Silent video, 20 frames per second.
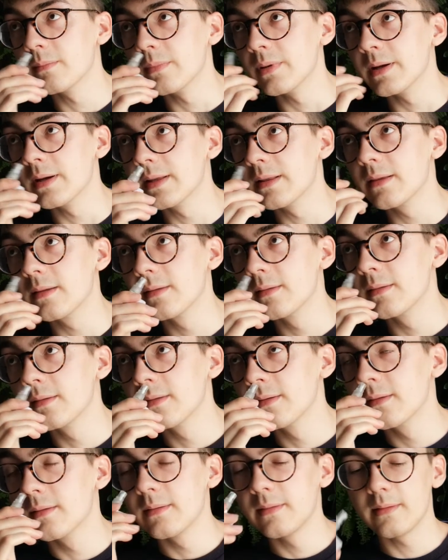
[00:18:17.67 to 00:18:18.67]
But
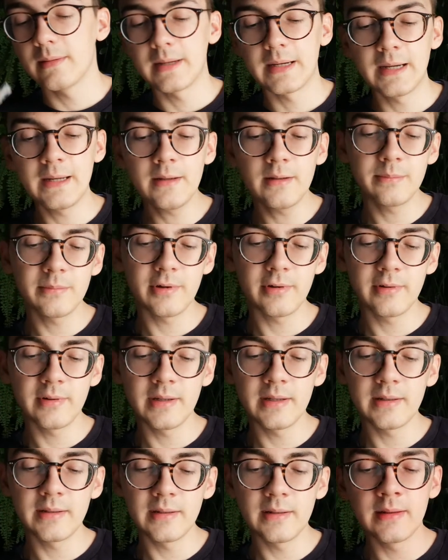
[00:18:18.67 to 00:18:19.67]
I
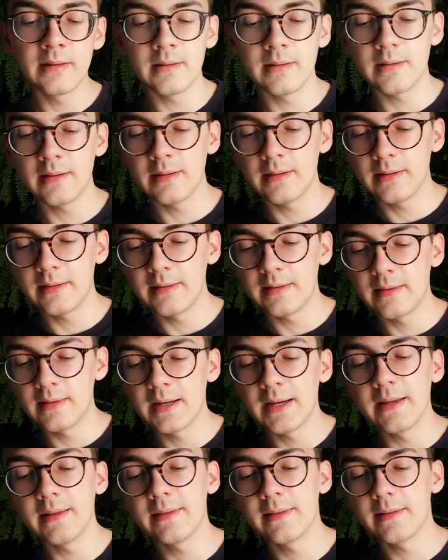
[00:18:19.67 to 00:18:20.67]
appreciate it. It's
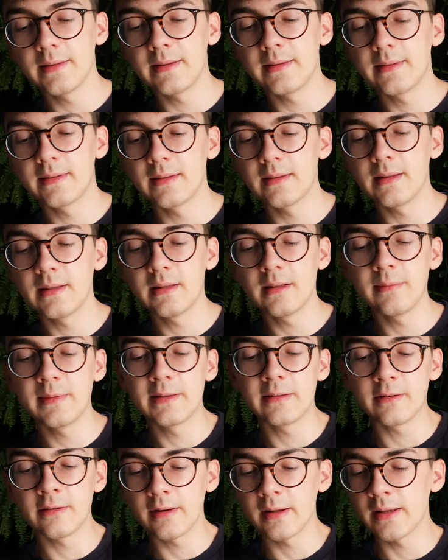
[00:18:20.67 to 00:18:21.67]
nice. It's a little
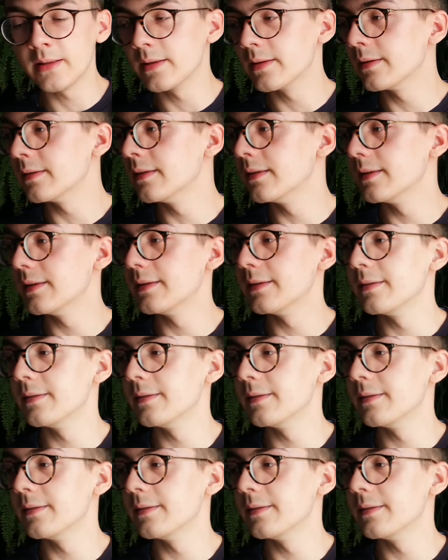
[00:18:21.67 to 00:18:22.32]
bit oriental.